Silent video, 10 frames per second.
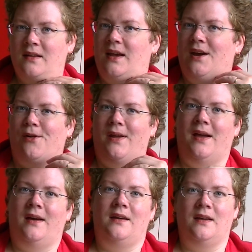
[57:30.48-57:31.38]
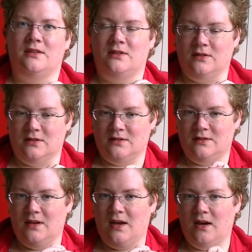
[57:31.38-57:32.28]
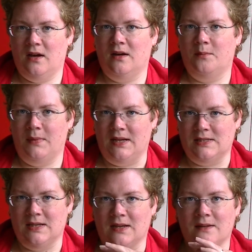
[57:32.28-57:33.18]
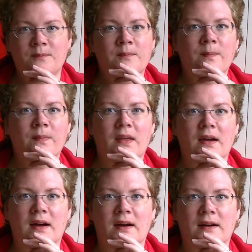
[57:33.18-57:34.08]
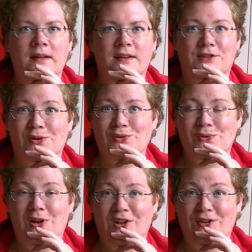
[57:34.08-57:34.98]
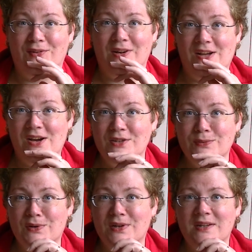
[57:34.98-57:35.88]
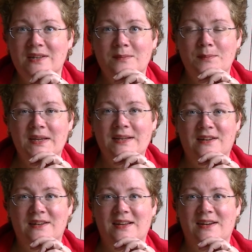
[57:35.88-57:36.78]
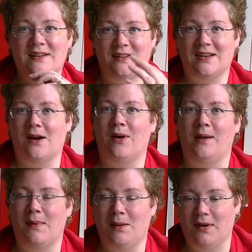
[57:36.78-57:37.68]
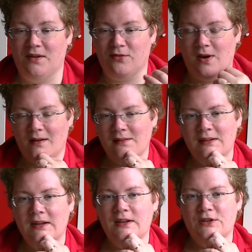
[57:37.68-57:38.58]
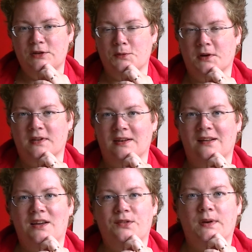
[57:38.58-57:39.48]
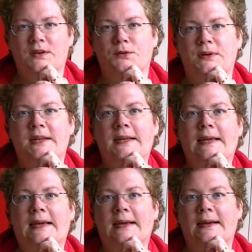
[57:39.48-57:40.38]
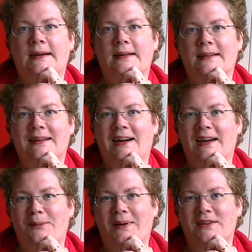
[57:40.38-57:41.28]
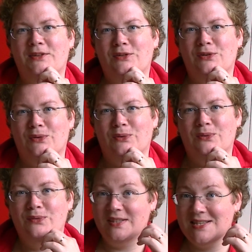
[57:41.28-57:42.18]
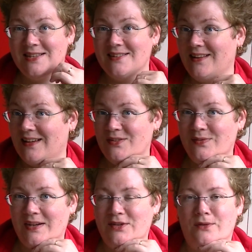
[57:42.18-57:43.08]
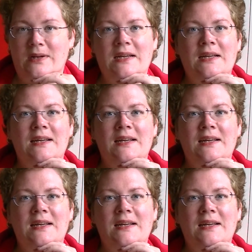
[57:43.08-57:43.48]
area, it's just amazing. Uh, there's also a lot of glass work being done there. That's how I met my friend. She worked in the glass factory and I went to visit the glass factory.